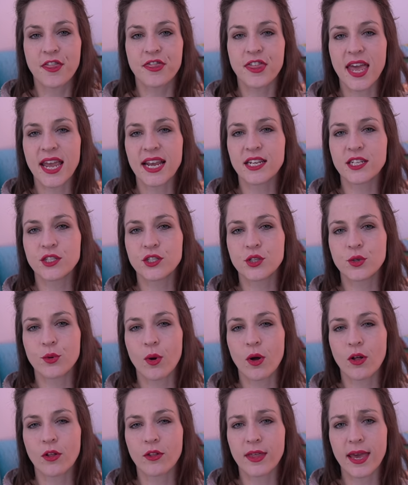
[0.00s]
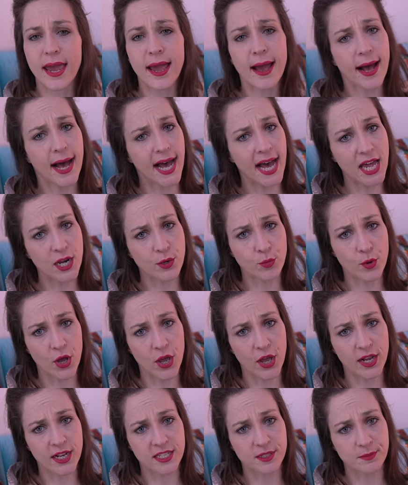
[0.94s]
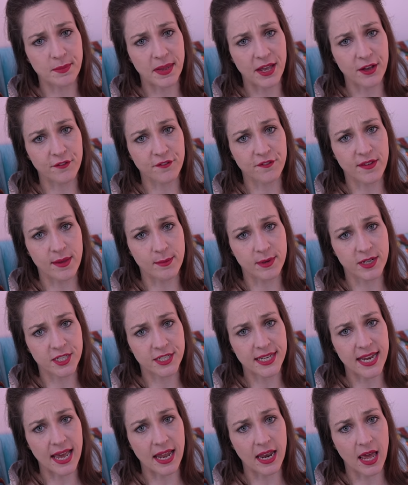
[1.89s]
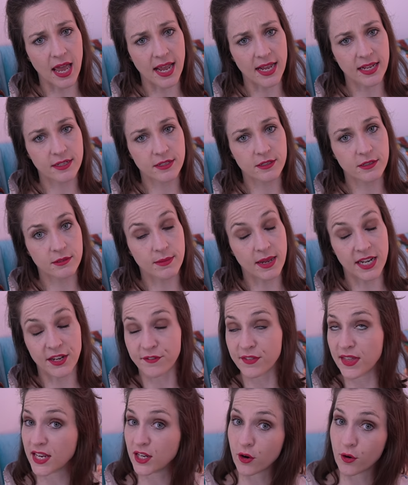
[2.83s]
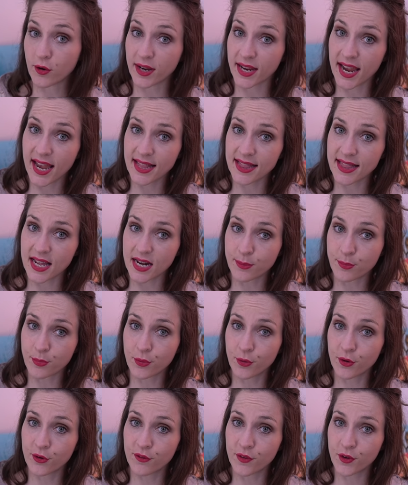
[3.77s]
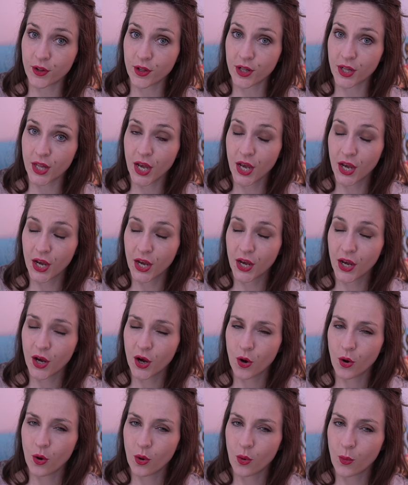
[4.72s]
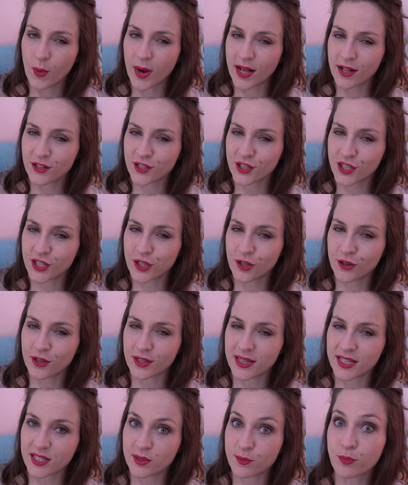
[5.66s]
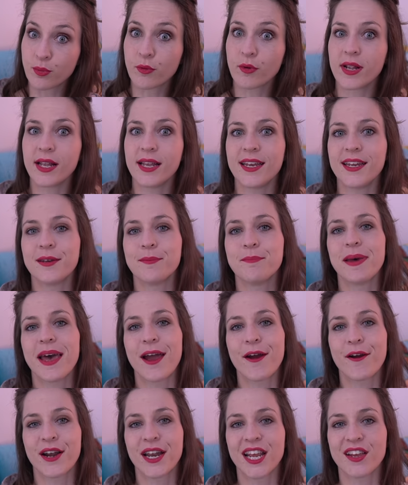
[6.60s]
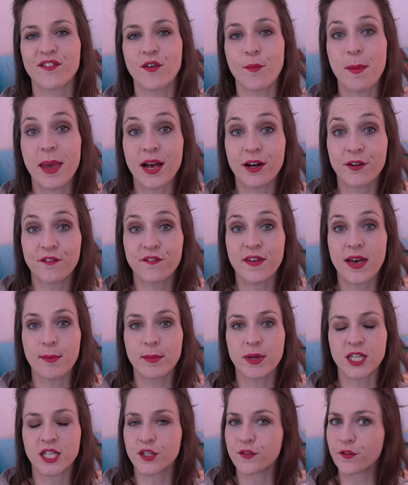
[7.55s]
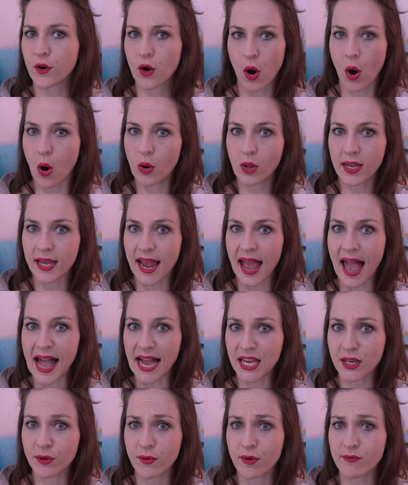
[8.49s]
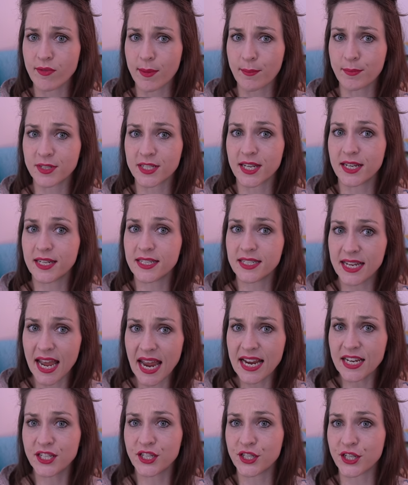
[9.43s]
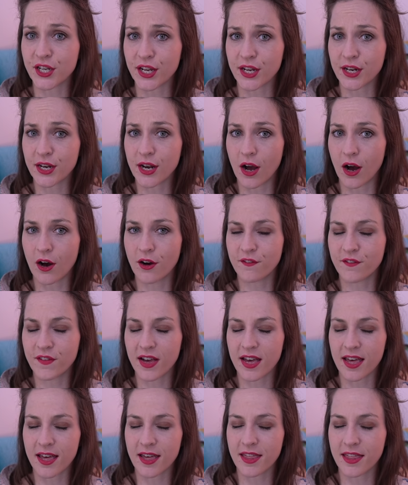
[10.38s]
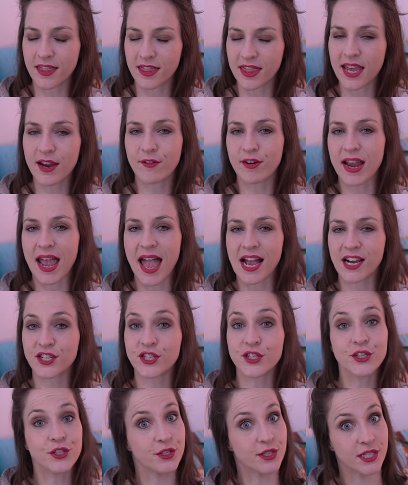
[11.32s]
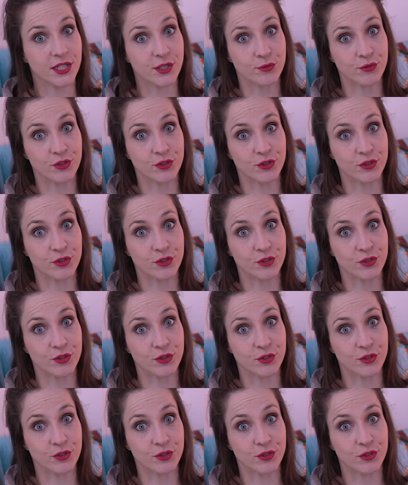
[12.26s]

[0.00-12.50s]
thanks to all their hard work as male feminist allies. And if they don't get that approval, well, just look at this brilliant parody of a male feminist for a wholly accurate representation of their reaction to this